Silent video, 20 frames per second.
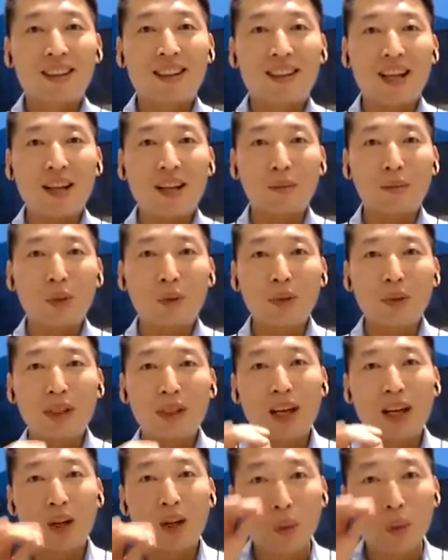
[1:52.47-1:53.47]
that moment
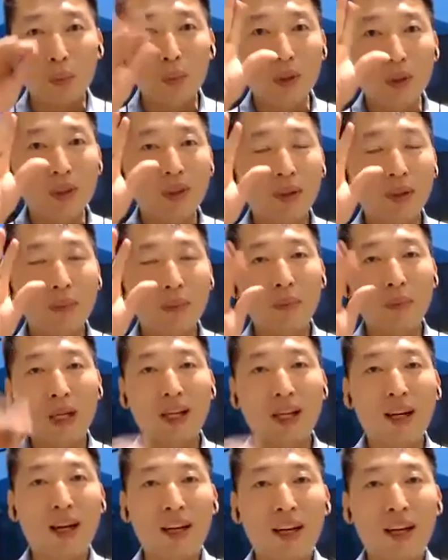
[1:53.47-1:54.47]
I opened up my
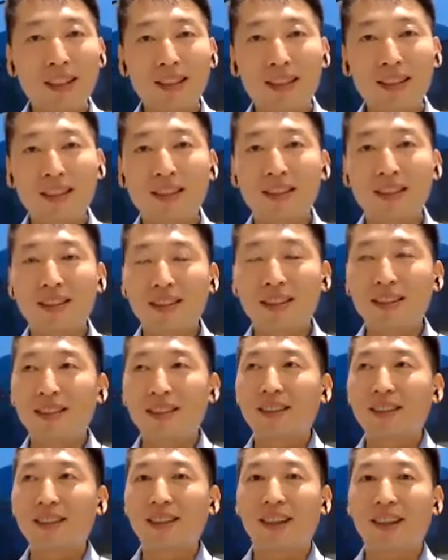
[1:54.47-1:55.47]
eyes
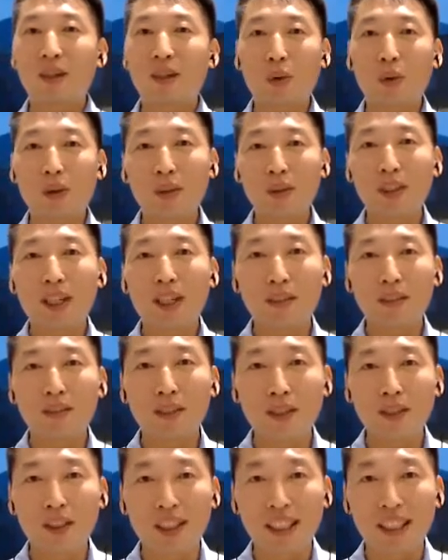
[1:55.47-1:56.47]
and walked out of
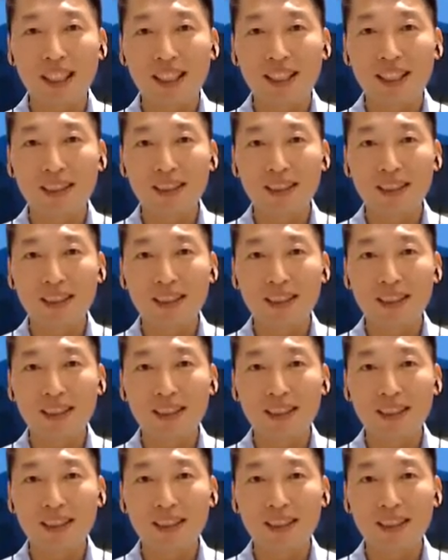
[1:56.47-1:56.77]
the sea.